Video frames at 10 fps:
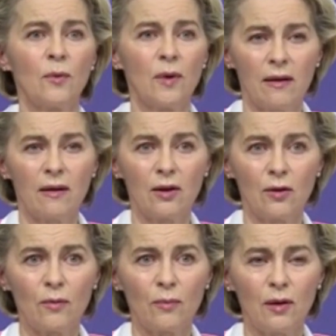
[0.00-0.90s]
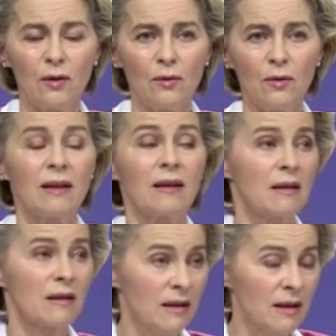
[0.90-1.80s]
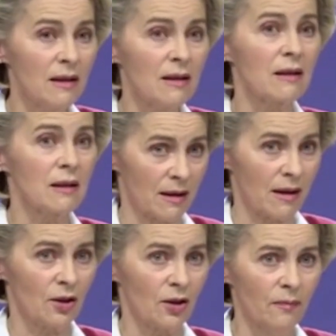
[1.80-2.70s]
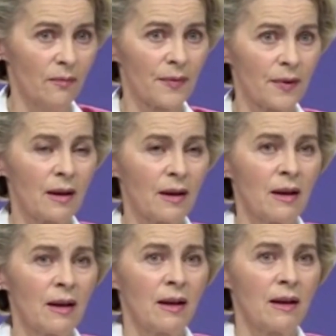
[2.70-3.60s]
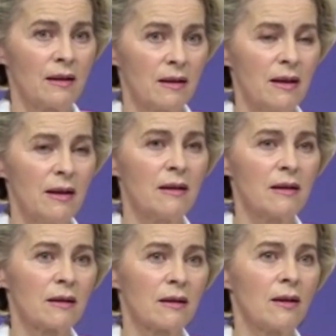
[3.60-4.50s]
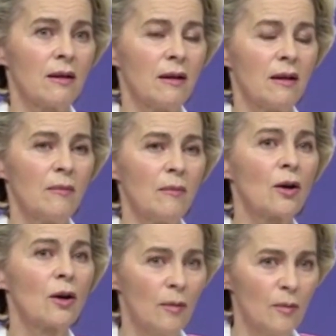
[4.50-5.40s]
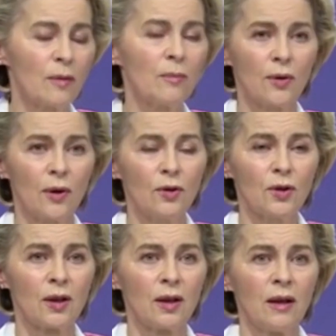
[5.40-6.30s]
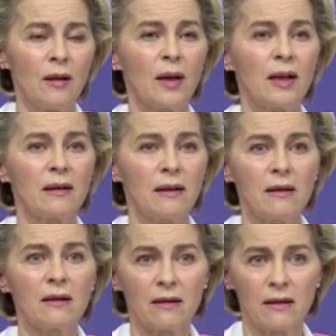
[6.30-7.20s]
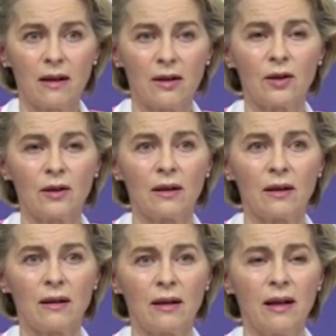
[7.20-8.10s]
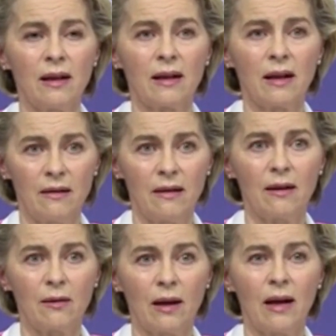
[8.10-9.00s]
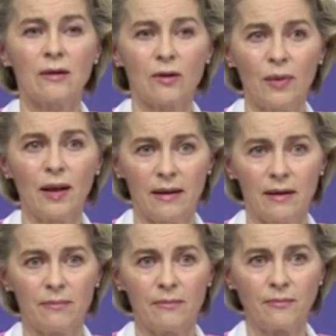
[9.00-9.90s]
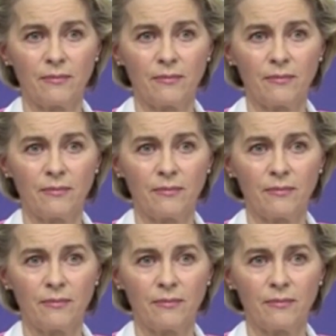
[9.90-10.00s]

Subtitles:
within the European Union. This needs discussion. This needs a common approach, but it is a discussion that I think has to be led.